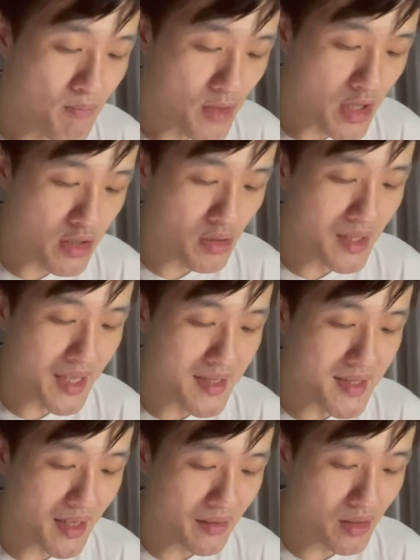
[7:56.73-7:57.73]
So let's
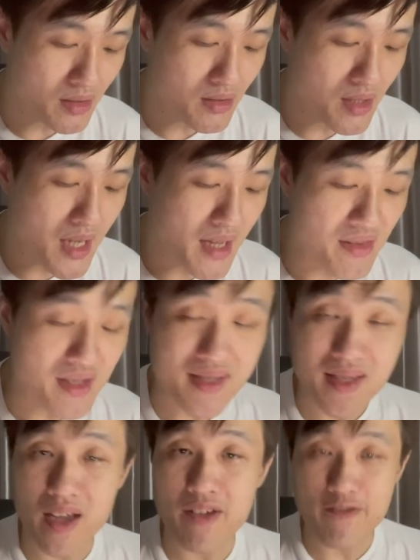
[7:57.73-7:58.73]
settle the
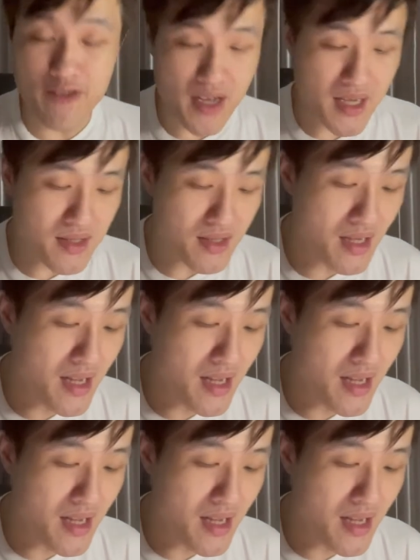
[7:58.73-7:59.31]
sign first.